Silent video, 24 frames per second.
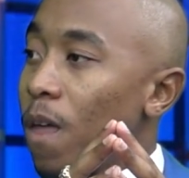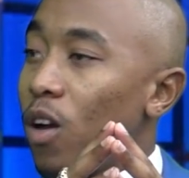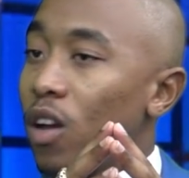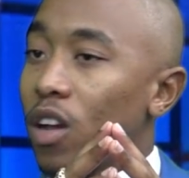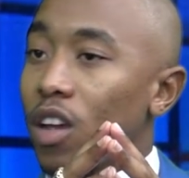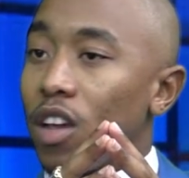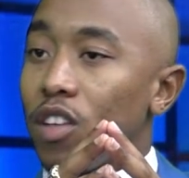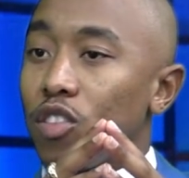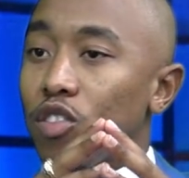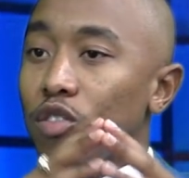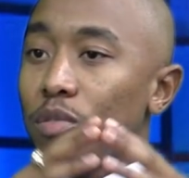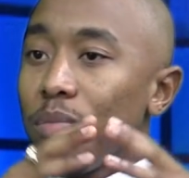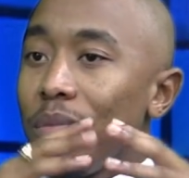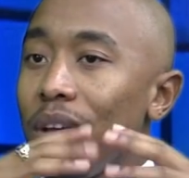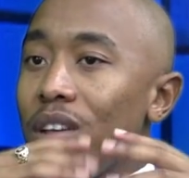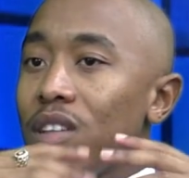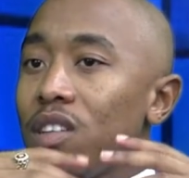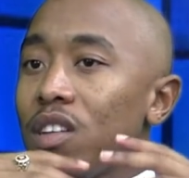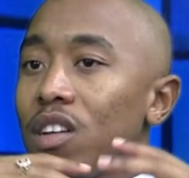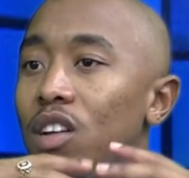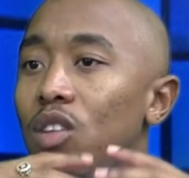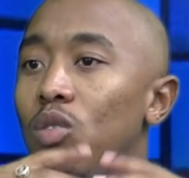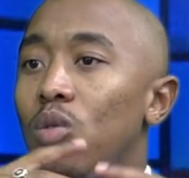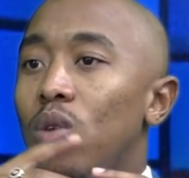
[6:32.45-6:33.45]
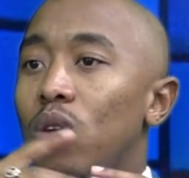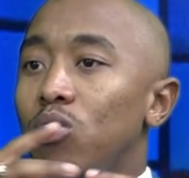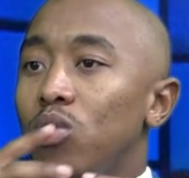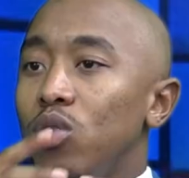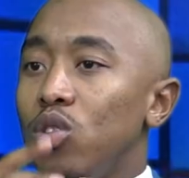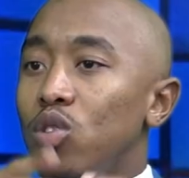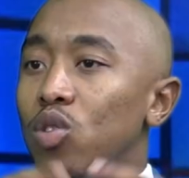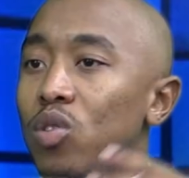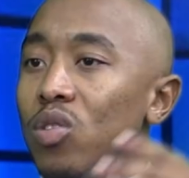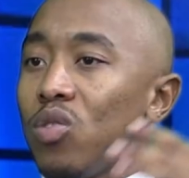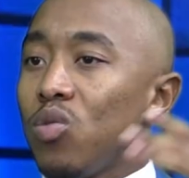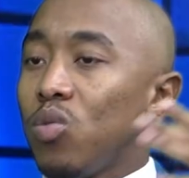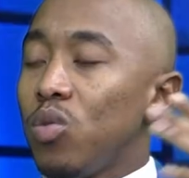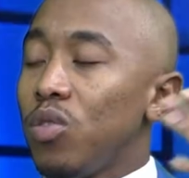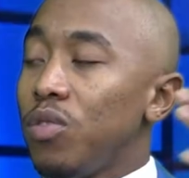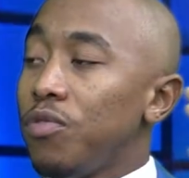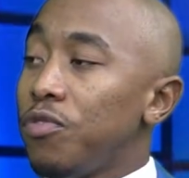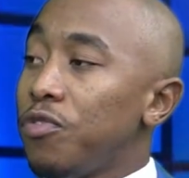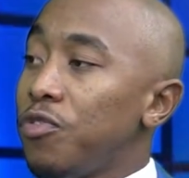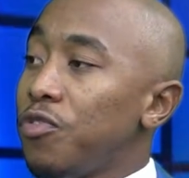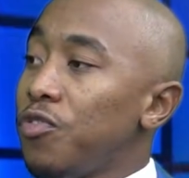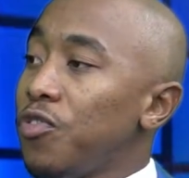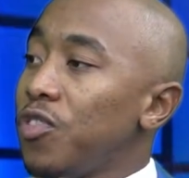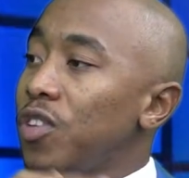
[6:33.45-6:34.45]
Okay, so basically what we do is we
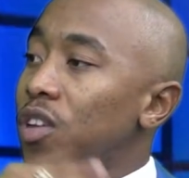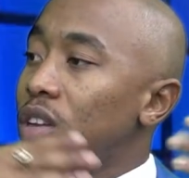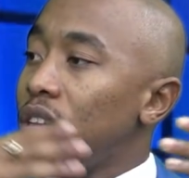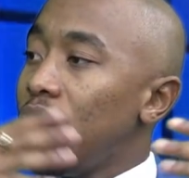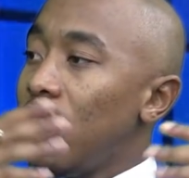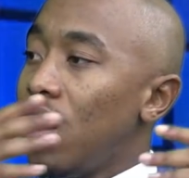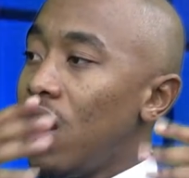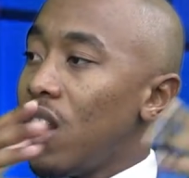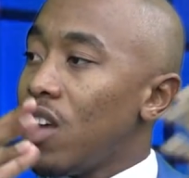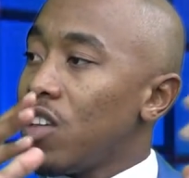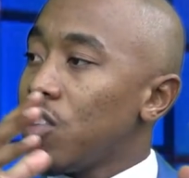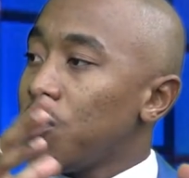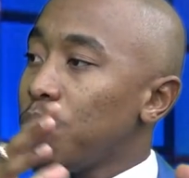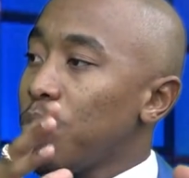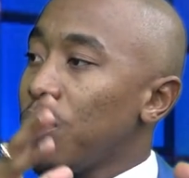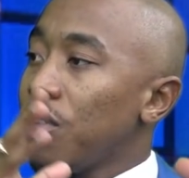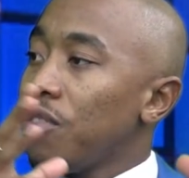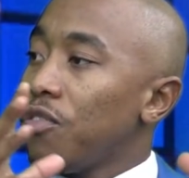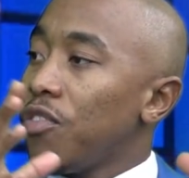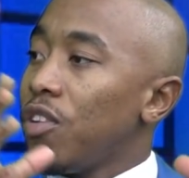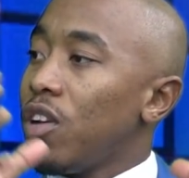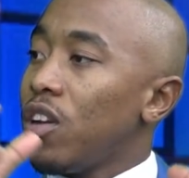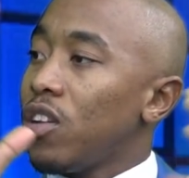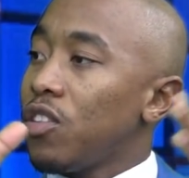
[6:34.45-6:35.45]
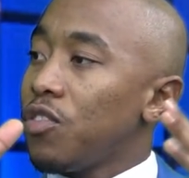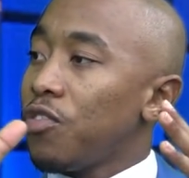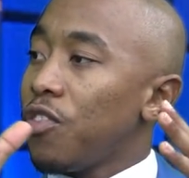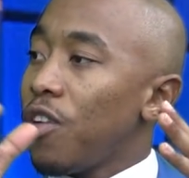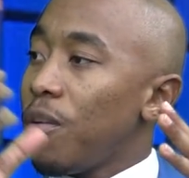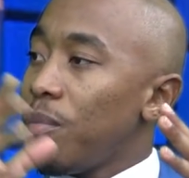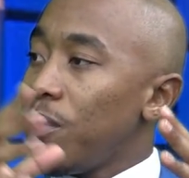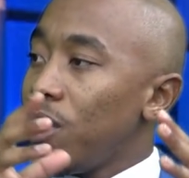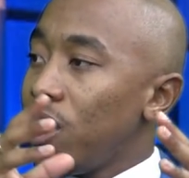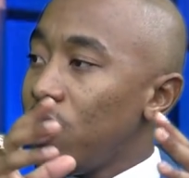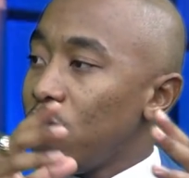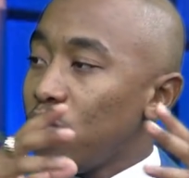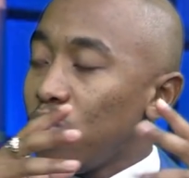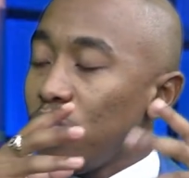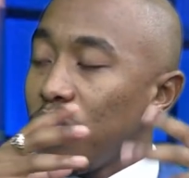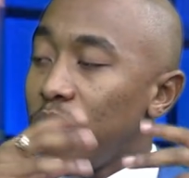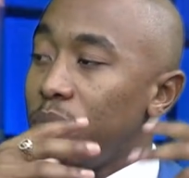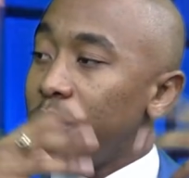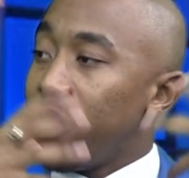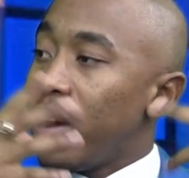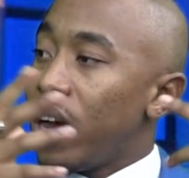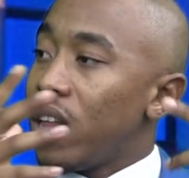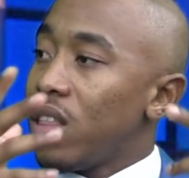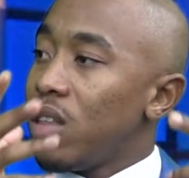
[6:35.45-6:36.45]
feed less privileged families, we
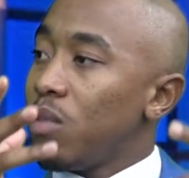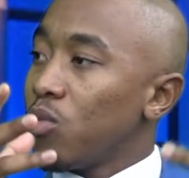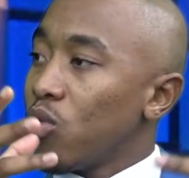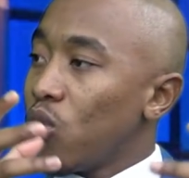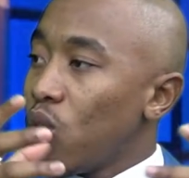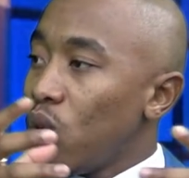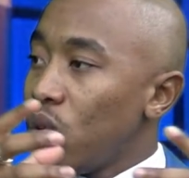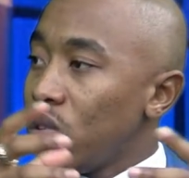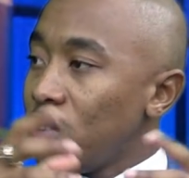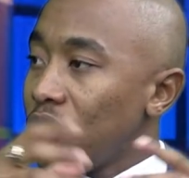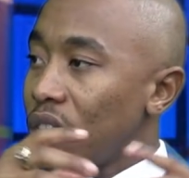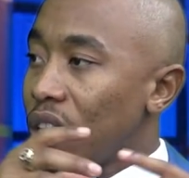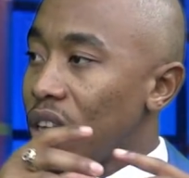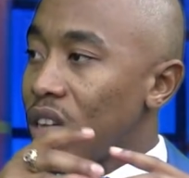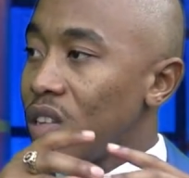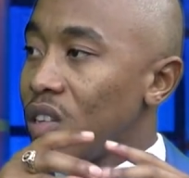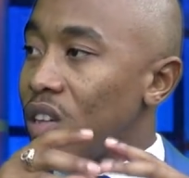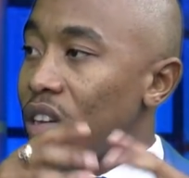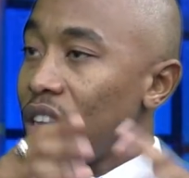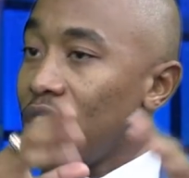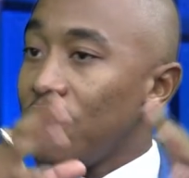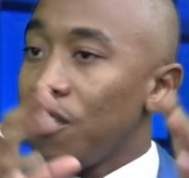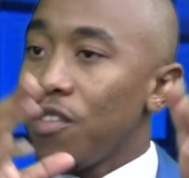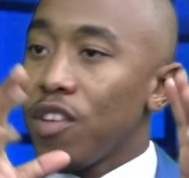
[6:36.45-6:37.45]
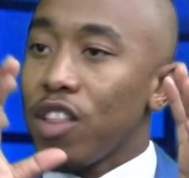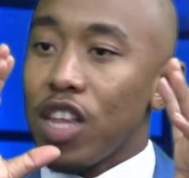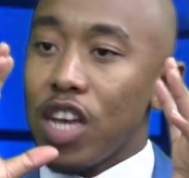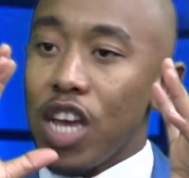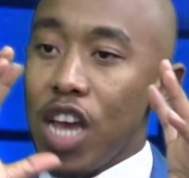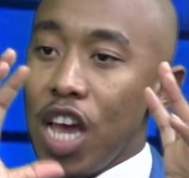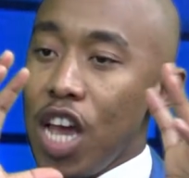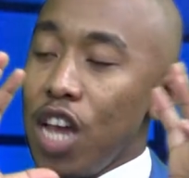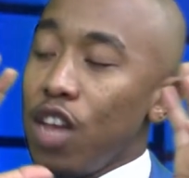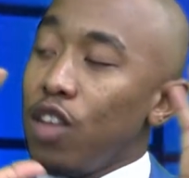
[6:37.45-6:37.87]
buy them groceries and everything.